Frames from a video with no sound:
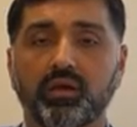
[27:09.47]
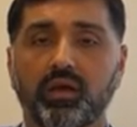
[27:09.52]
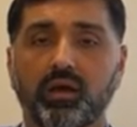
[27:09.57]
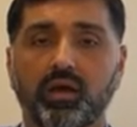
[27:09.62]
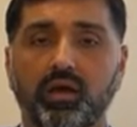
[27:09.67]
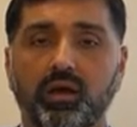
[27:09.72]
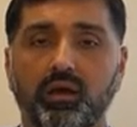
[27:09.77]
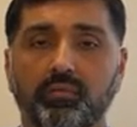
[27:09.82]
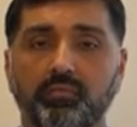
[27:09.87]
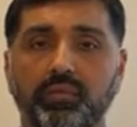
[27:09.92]

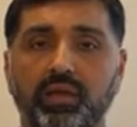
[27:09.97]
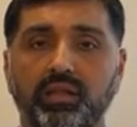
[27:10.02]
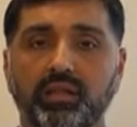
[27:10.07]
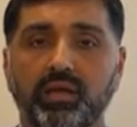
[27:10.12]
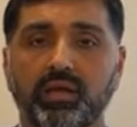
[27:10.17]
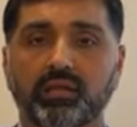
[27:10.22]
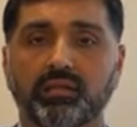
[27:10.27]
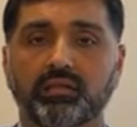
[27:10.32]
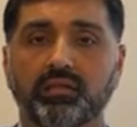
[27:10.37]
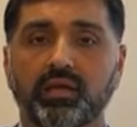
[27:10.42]
And
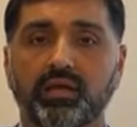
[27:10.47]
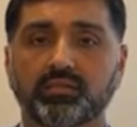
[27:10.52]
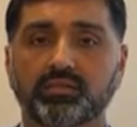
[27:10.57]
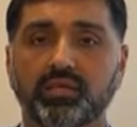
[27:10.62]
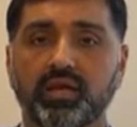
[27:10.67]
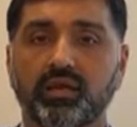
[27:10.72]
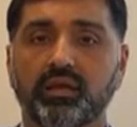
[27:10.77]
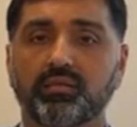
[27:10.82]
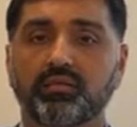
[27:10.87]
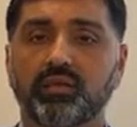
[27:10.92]

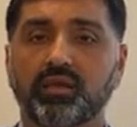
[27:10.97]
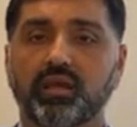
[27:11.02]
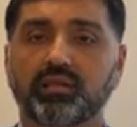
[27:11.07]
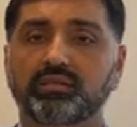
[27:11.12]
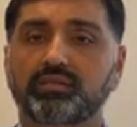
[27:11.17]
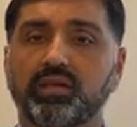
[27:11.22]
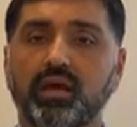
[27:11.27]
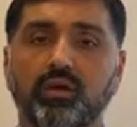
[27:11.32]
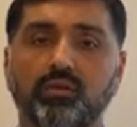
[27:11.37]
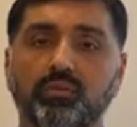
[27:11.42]

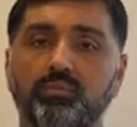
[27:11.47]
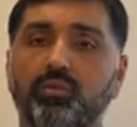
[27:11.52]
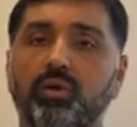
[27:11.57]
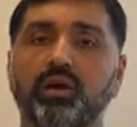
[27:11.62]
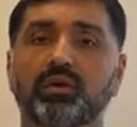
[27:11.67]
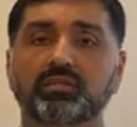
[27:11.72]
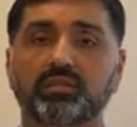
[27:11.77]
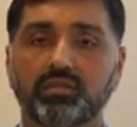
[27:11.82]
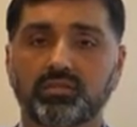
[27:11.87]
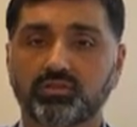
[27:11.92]
that's how the
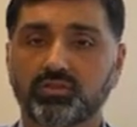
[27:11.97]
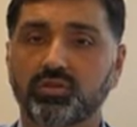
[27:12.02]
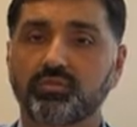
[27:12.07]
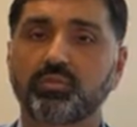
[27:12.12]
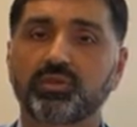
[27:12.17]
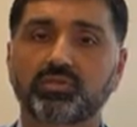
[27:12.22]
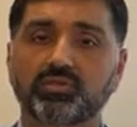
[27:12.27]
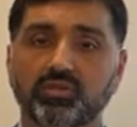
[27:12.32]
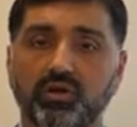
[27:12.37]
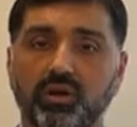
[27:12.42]
process should
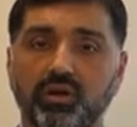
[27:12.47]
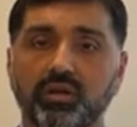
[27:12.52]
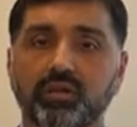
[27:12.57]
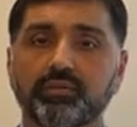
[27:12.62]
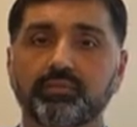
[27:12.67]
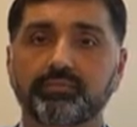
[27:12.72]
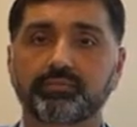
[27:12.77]
be started.